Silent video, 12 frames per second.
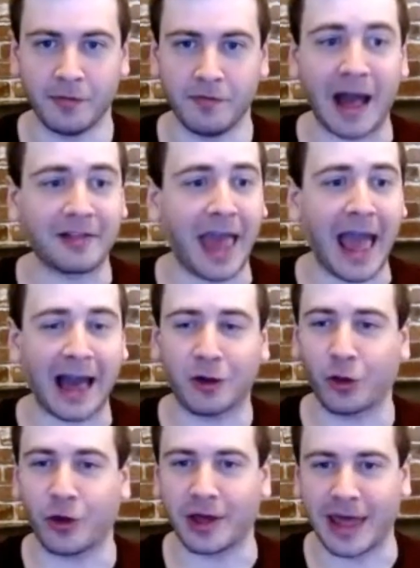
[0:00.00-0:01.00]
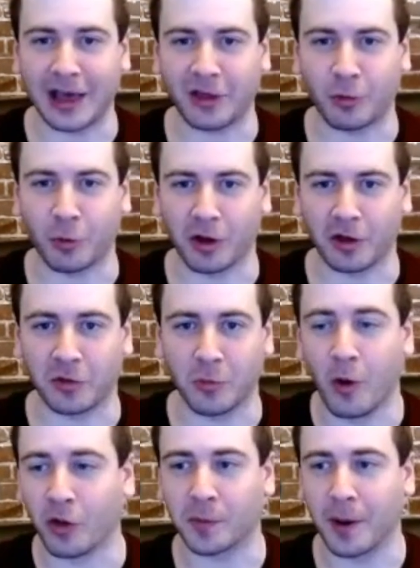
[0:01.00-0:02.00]
that's actually a case where a
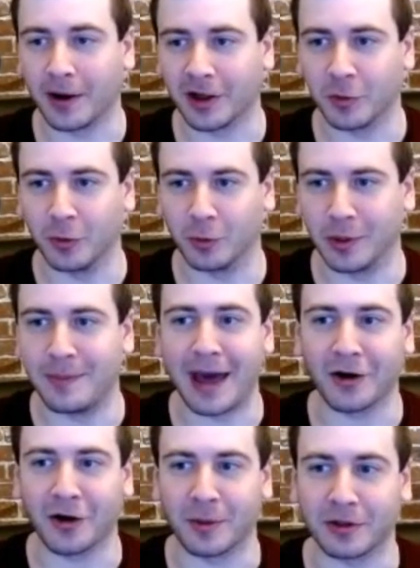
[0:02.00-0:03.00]
smaller punishment would be better,